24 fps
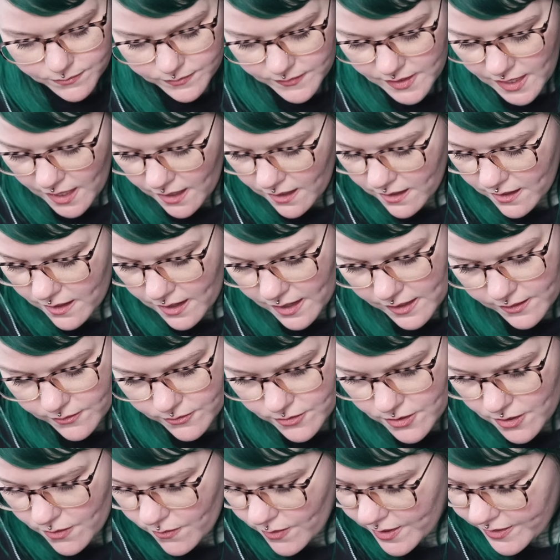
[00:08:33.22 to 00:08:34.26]
Yeah, I
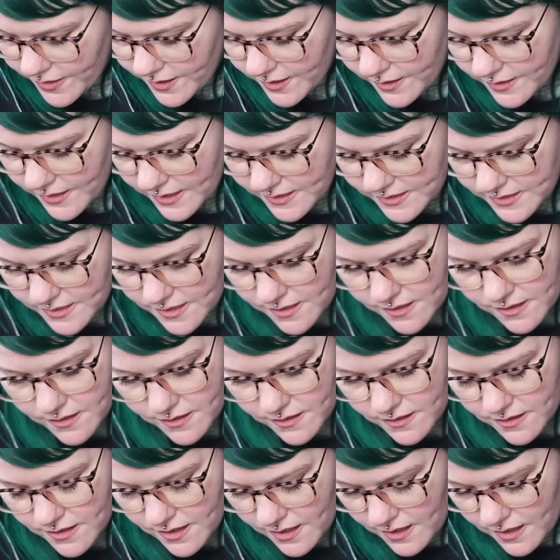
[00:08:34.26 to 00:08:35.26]
don't know. I think that's it.